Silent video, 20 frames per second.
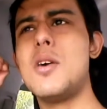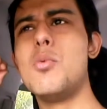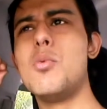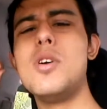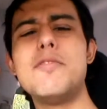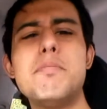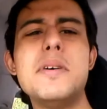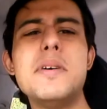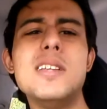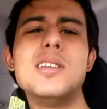
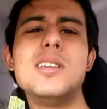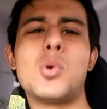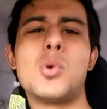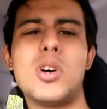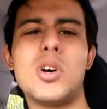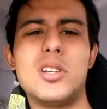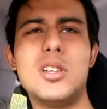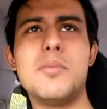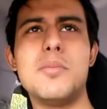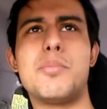We've been to
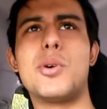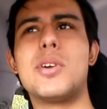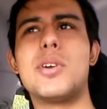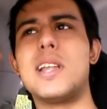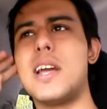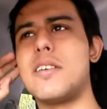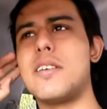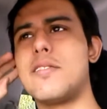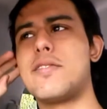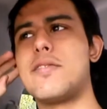Kuala Lumpur
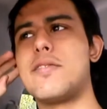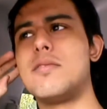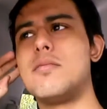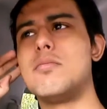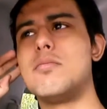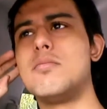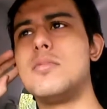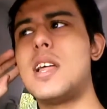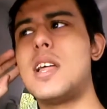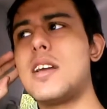
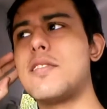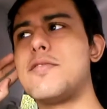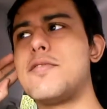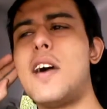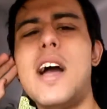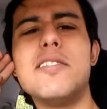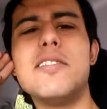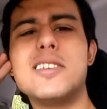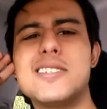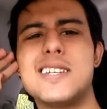like
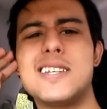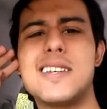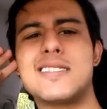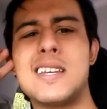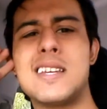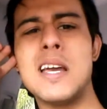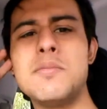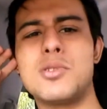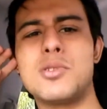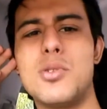5 to 6
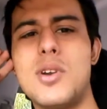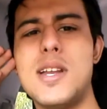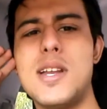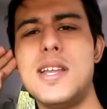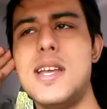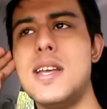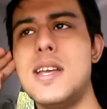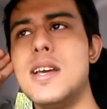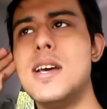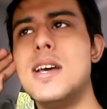times
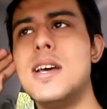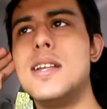already.